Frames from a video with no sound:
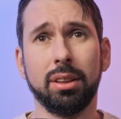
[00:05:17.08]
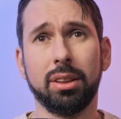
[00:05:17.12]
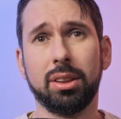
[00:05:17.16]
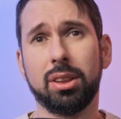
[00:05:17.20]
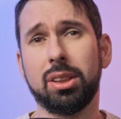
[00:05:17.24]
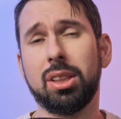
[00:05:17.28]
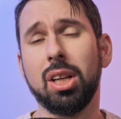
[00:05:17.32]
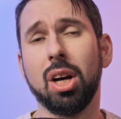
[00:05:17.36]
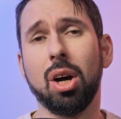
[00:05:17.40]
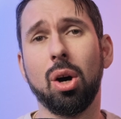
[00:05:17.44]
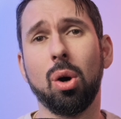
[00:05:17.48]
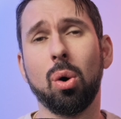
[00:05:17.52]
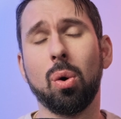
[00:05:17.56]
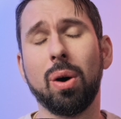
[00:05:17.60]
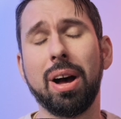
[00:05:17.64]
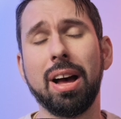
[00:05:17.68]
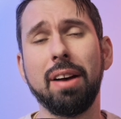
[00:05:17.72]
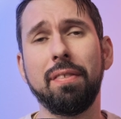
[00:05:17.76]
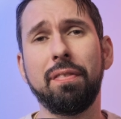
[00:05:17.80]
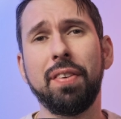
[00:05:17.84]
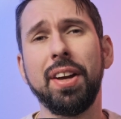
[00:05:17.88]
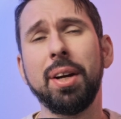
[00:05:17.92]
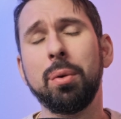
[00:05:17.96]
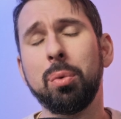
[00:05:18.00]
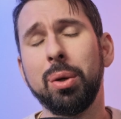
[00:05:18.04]
So I
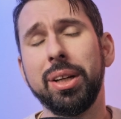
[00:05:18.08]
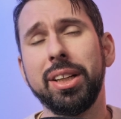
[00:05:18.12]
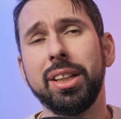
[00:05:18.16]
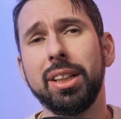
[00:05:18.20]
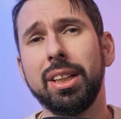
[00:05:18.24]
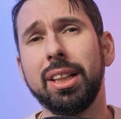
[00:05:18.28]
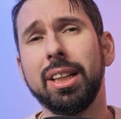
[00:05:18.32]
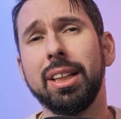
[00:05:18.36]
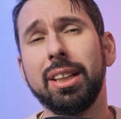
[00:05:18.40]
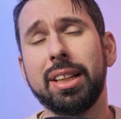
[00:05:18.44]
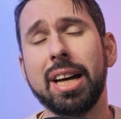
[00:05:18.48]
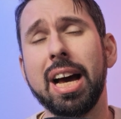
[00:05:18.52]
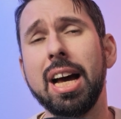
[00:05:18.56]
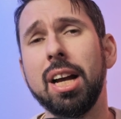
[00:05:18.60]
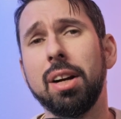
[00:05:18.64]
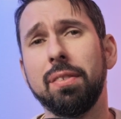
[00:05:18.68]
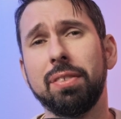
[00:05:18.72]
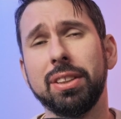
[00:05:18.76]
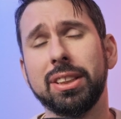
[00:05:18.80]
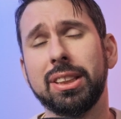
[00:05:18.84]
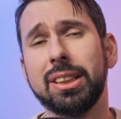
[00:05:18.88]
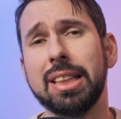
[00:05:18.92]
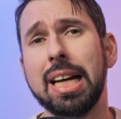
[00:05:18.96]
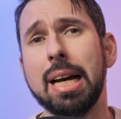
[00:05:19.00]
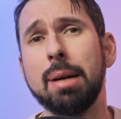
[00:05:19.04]
think we kind of
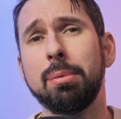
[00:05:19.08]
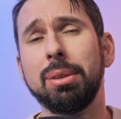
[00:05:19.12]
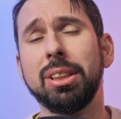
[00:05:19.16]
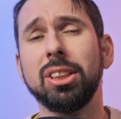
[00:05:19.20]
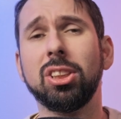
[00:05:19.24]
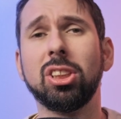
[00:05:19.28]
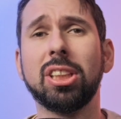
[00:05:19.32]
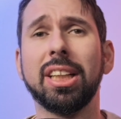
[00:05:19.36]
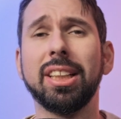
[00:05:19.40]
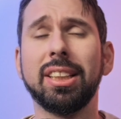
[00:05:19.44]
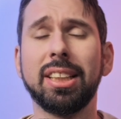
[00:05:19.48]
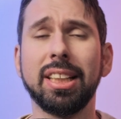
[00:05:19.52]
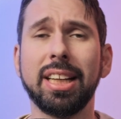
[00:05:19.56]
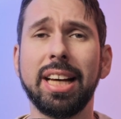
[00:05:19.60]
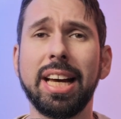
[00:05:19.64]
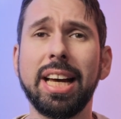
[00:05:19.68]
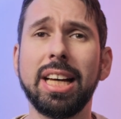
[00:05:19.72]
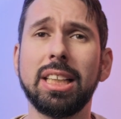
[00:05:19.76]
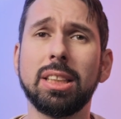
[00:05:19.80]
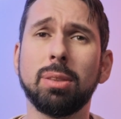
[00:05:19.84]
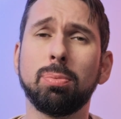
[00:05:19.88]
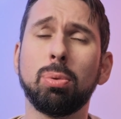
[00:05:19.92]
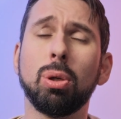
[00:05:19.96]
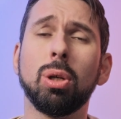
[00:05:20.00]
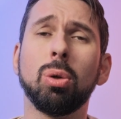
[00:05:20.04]
established that the
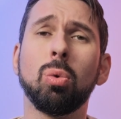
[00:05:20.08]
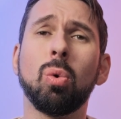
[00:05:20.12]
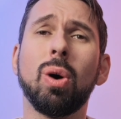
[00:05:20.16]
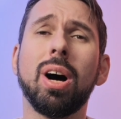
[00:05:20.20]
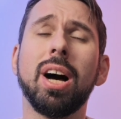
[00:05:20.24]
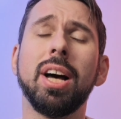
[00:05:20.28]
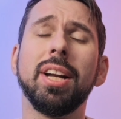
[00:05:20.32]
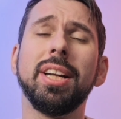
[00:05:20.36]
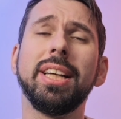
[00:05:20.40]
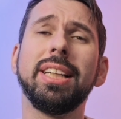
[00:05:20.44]
X-pro1